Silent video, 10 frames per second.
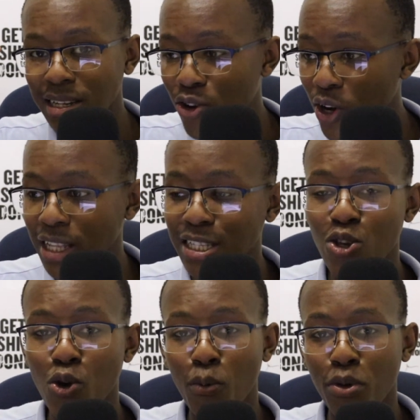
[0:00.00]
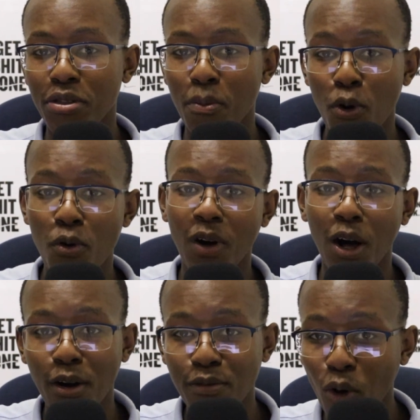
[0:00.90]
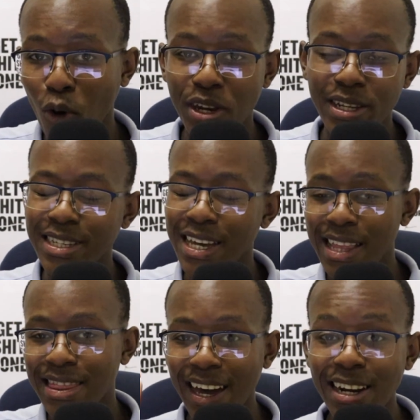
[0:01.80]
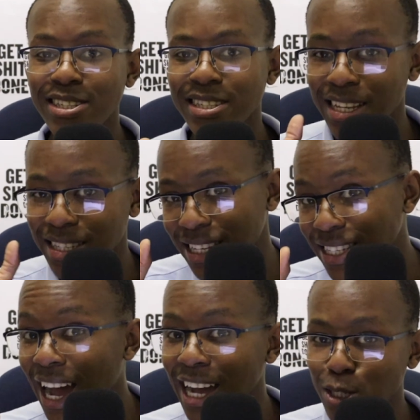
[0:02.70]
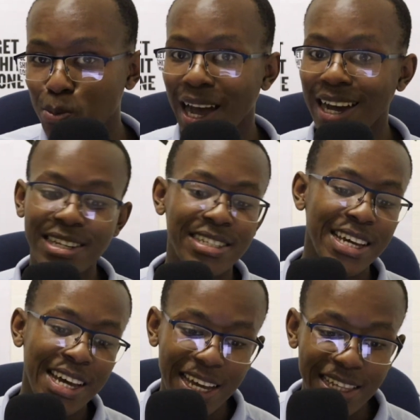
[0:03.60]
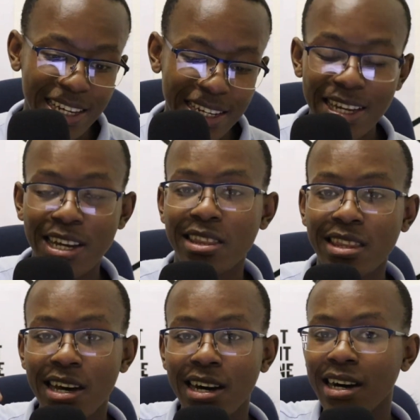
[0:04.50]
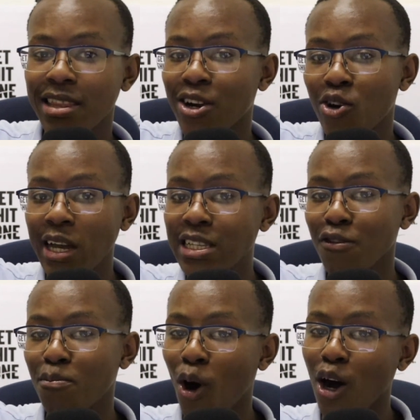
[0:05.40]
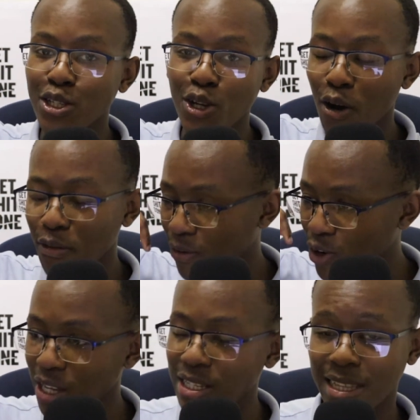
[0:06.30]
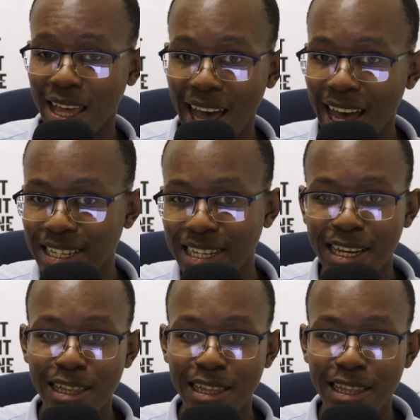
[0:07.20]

creating the profile of your audience. That is the science behind it. And then the creative part of creating the ad,